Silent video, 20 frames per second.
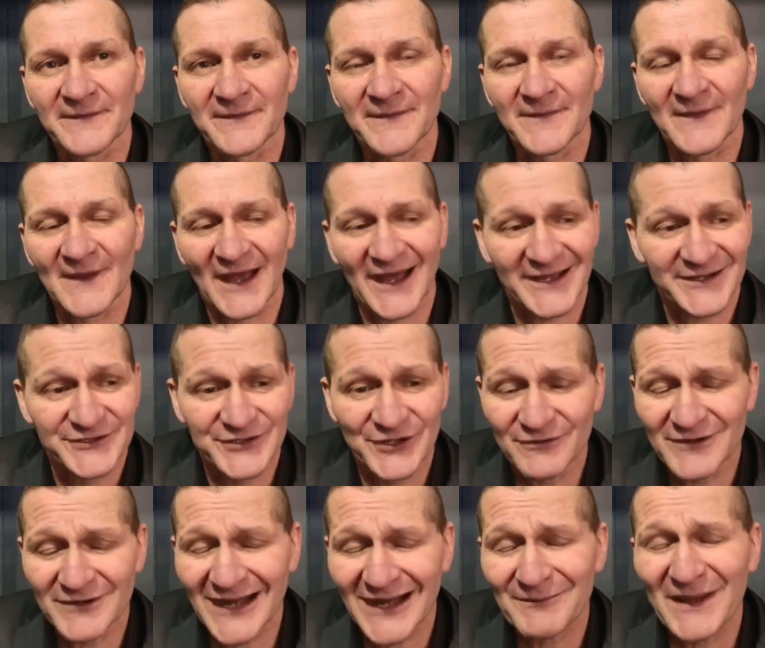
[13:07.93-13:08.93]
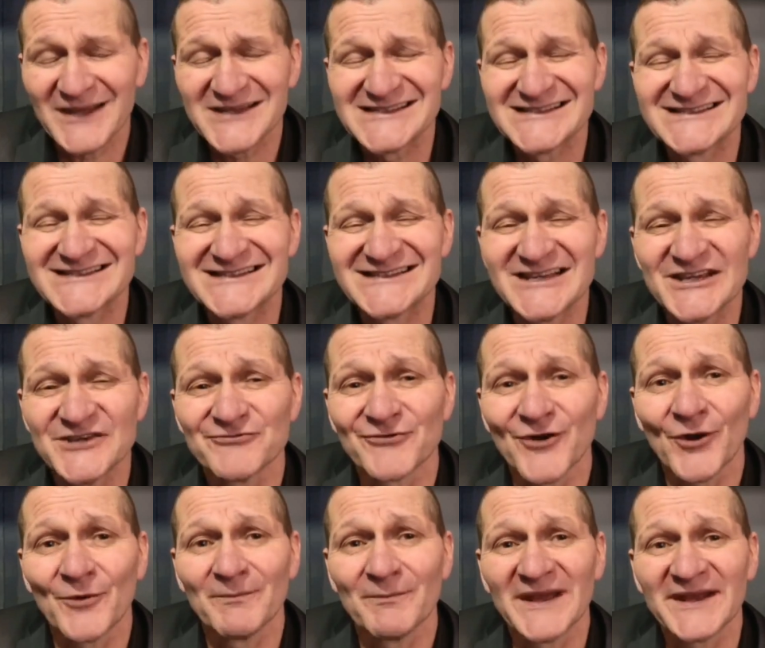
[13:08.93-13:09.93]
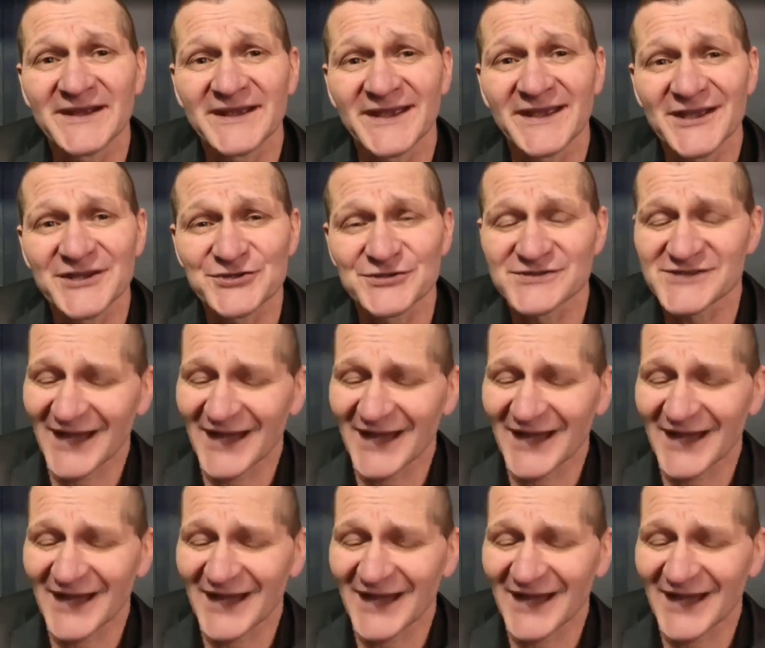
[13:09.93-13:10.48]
I'm on zero medications.